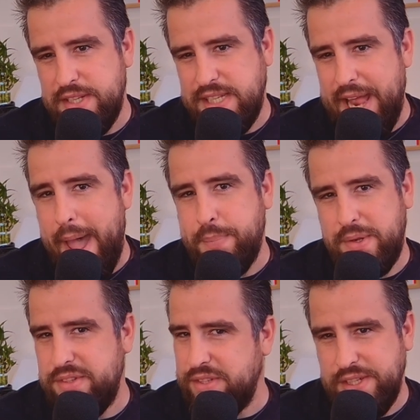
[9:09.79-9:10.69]
the
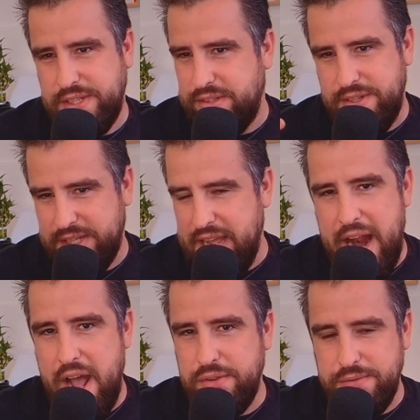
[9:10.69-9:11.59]
sap just
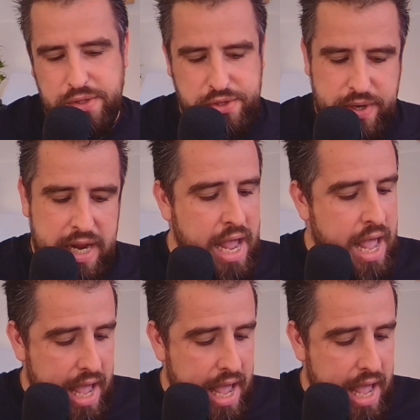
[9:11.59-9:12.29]
get out of the tree.